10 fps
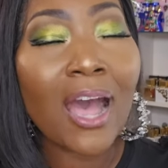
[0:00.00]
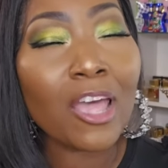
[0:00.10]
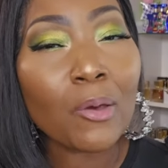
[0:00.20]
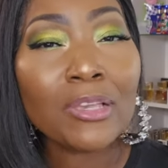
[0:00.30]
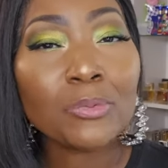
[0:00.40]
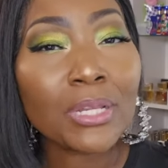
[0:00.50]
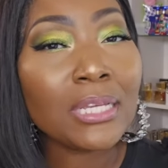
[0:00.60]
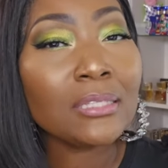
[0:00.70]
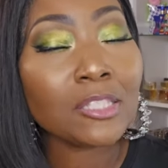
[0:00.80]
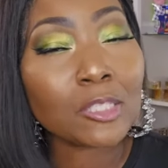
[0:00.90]
I always
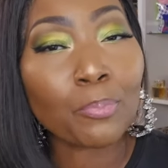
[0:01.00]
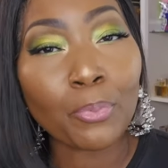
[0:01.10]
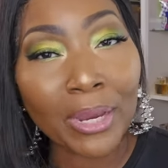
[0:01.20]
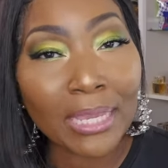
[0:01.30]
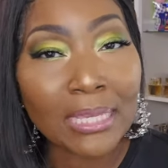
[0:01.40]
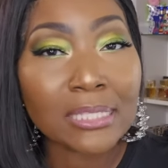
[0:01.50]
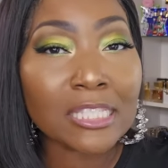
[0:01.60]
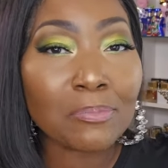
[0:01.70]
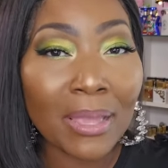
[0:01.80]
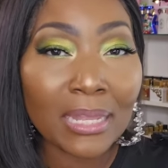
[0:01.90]
want to spray it,
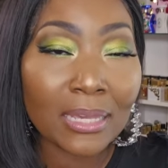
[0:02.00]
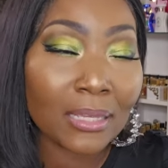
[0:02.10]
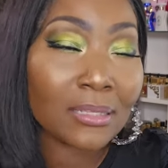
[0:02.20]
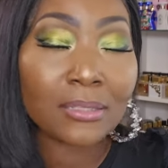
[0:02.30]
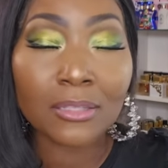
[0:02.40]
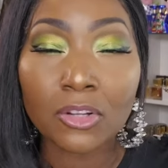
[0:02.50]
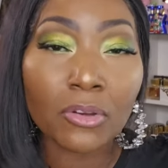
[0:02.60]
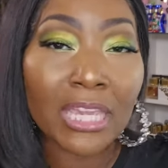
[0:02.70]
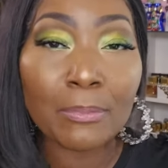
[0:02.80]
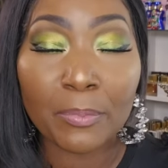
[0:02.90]
smell it and,
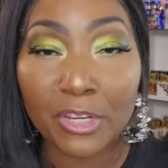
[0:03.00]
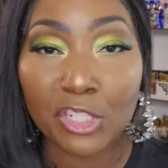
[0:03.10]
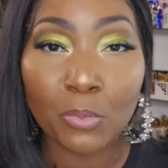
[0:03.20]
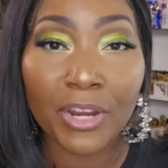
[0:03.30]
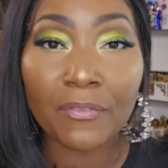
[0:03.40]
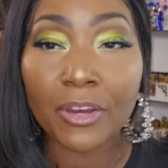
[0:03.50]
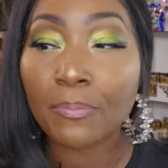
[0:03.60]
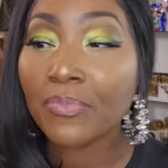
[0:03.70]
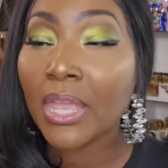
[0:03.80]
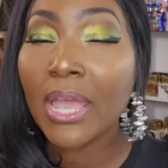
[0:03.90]
know, keep it pushing whatever.